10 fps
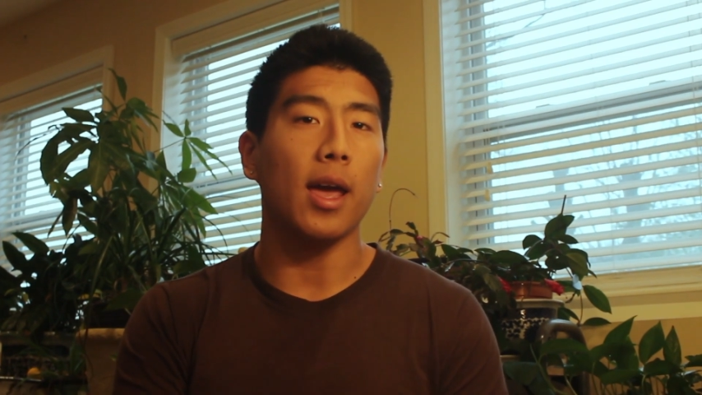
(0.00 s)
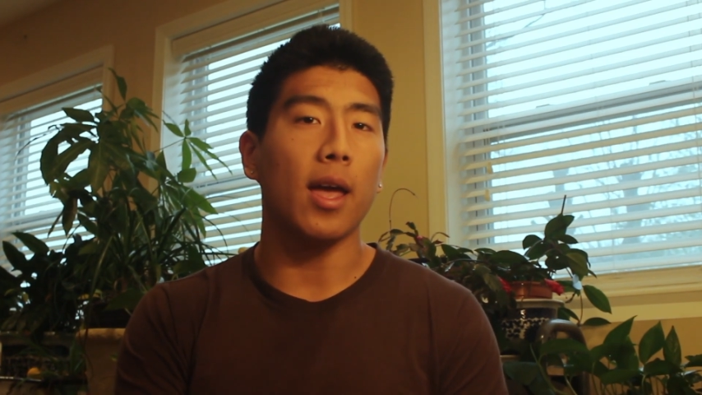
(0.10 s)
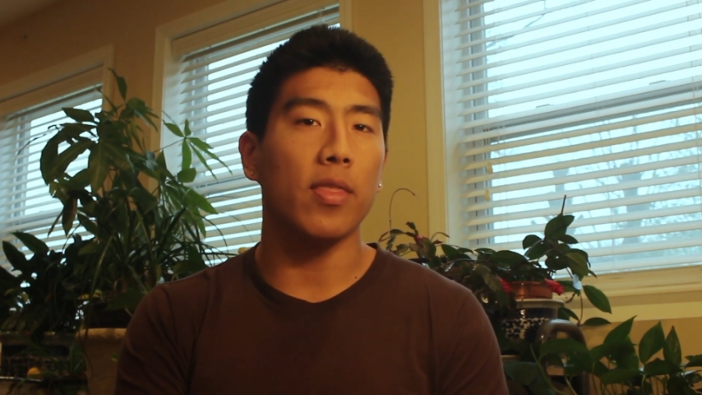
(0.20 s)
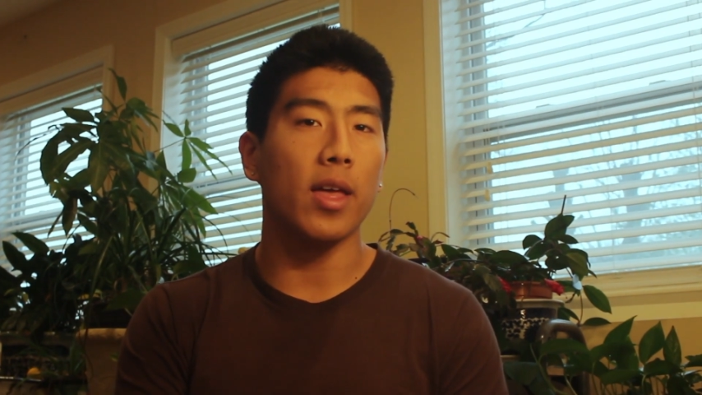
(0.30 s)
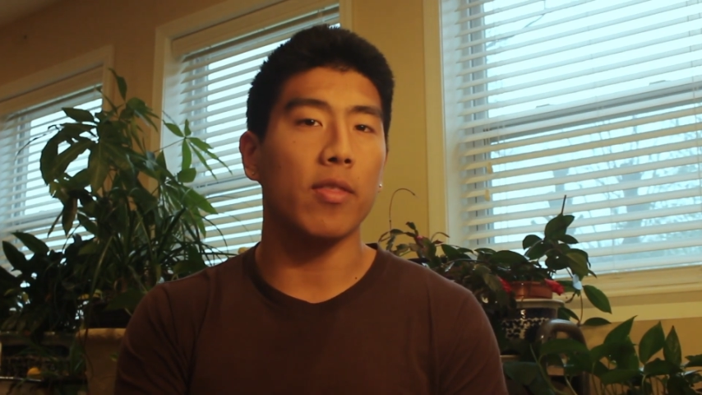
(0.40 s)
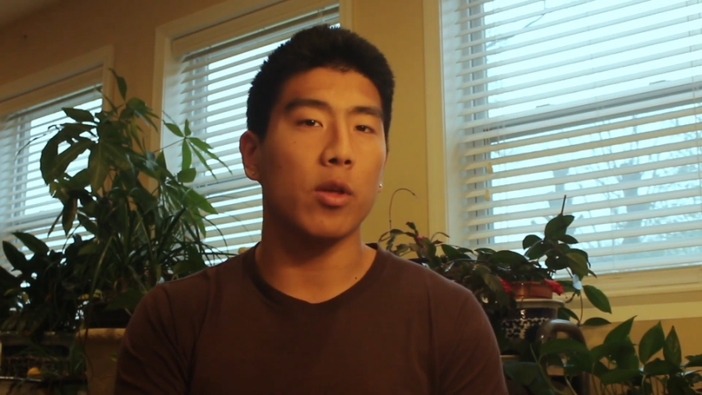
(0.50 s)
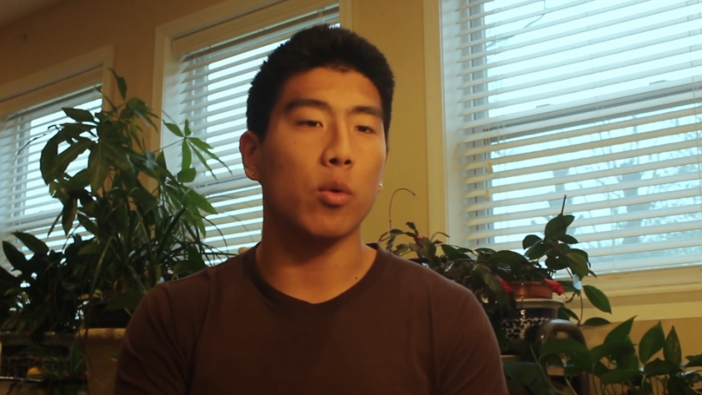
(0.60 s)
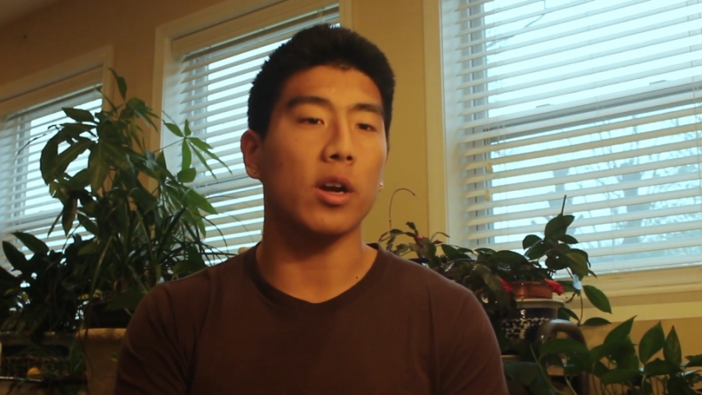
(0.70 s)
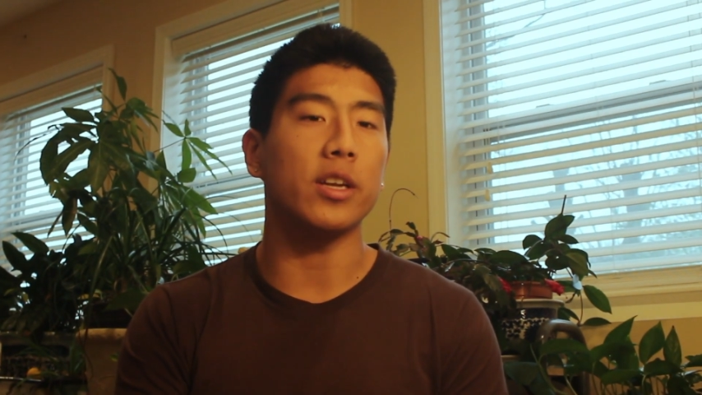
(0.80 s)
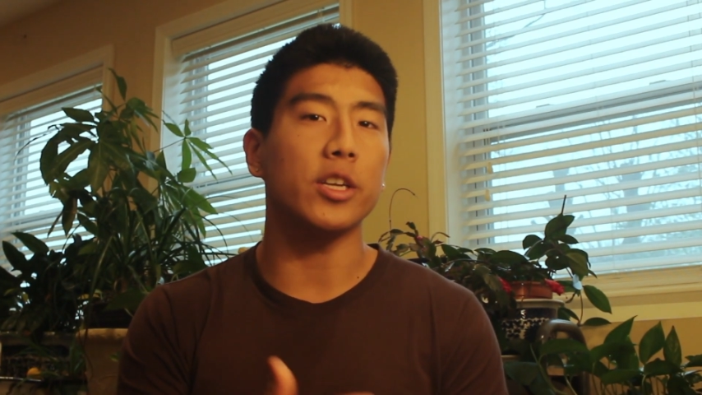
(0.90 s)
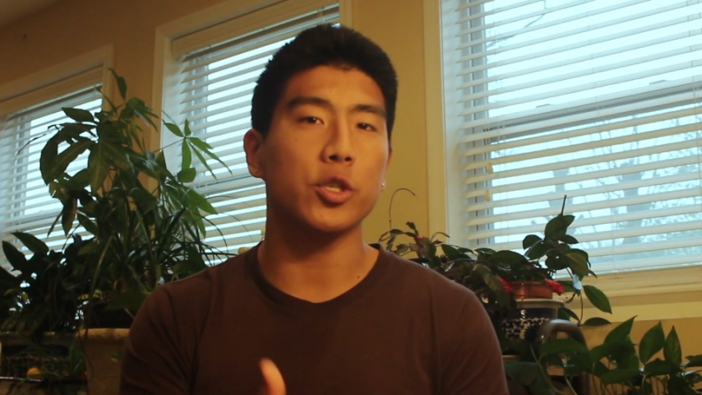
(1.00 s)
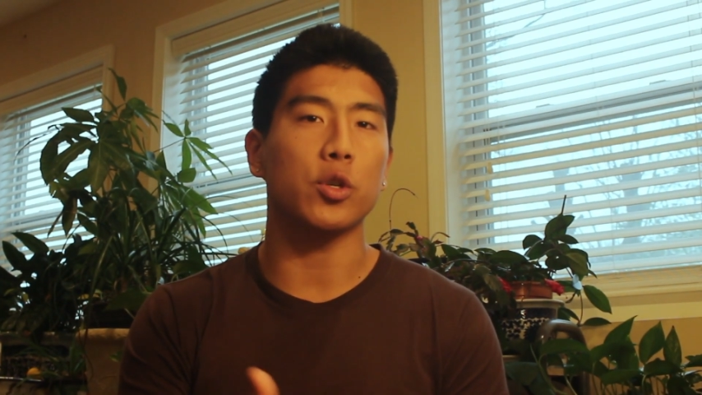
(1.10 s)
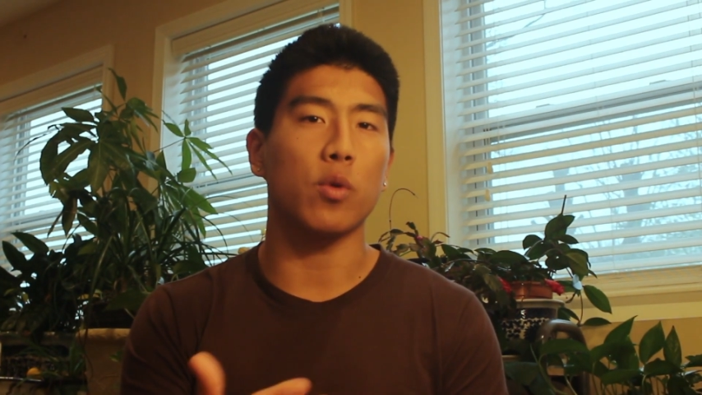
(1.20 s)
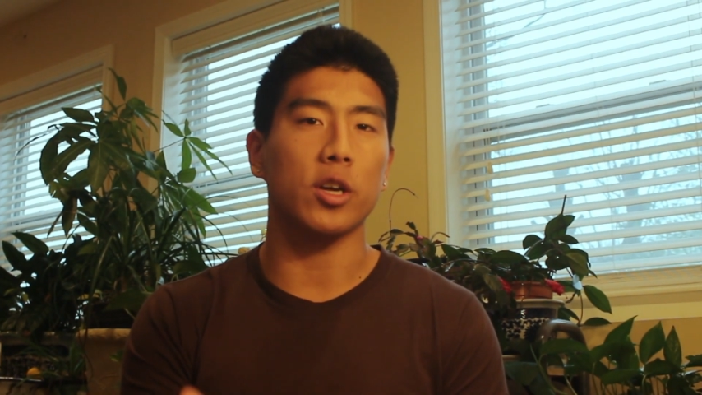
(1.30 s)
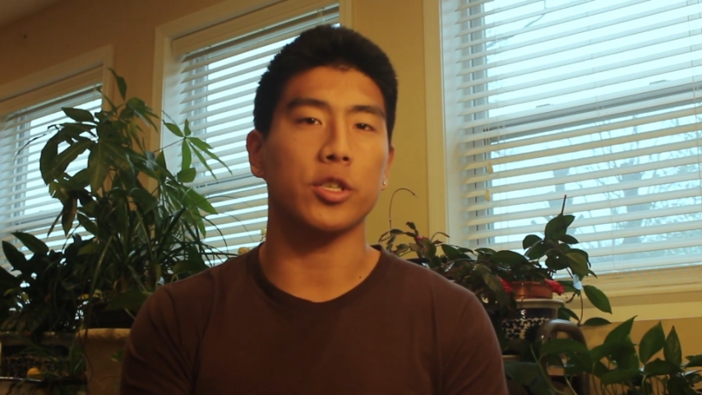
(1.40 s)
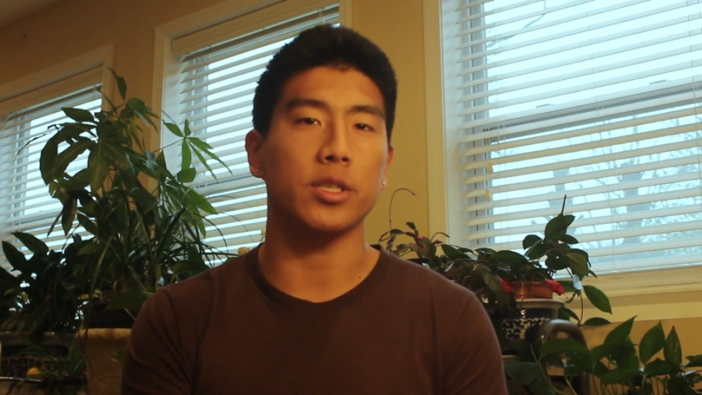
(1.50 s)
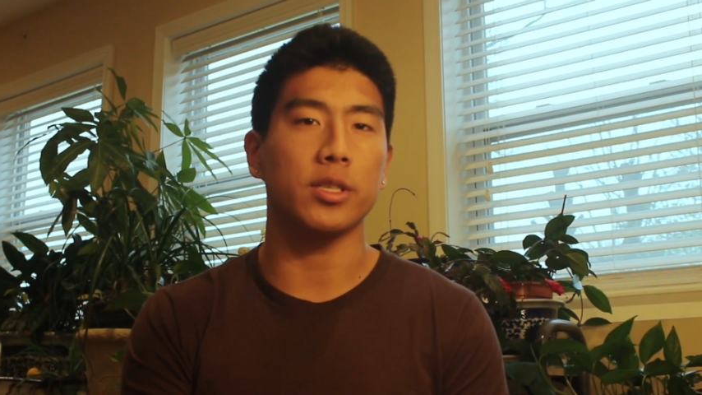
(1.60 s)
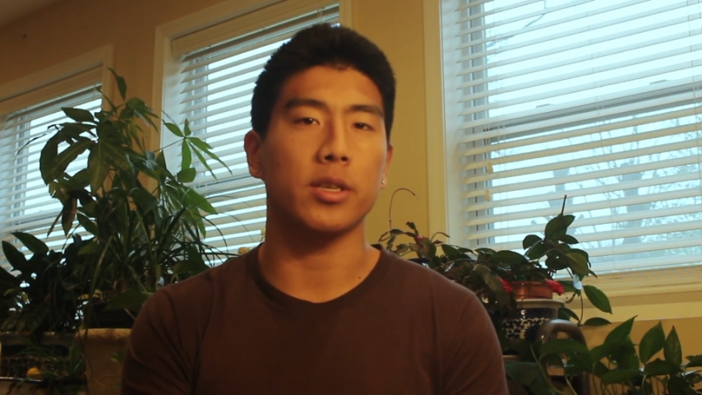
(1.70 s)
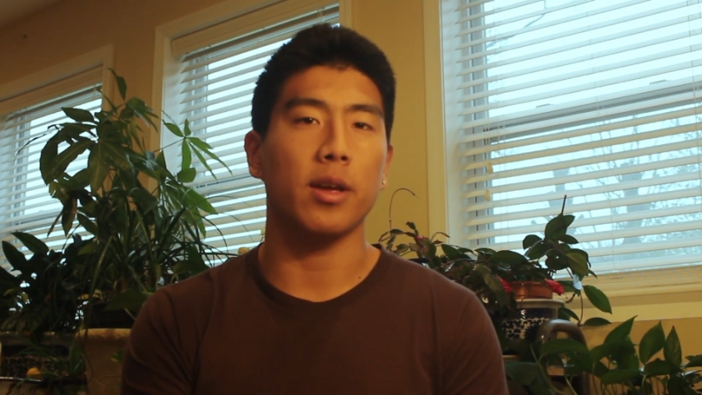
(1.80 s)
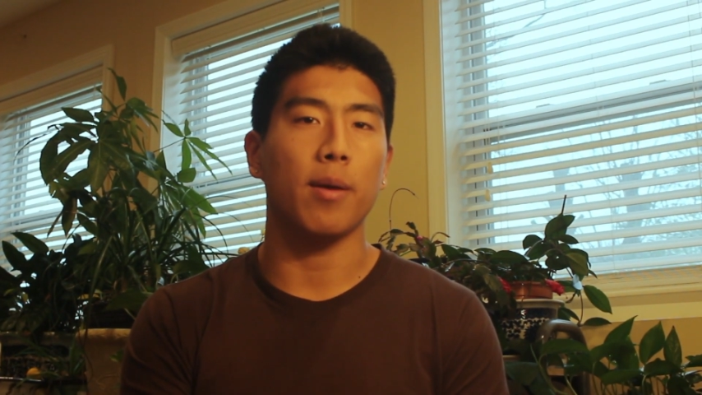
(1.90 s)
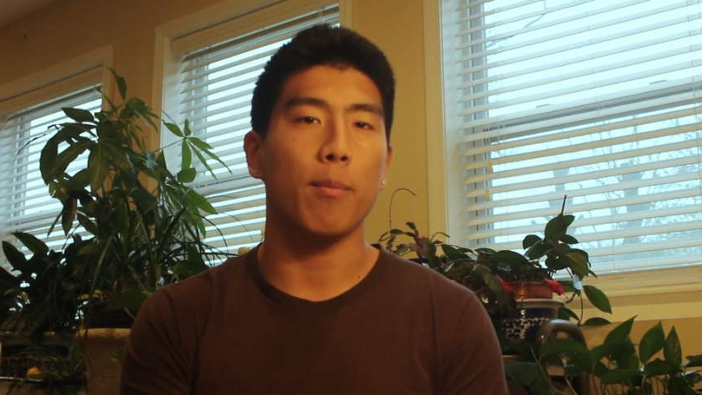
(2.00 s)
And then there were additional questions,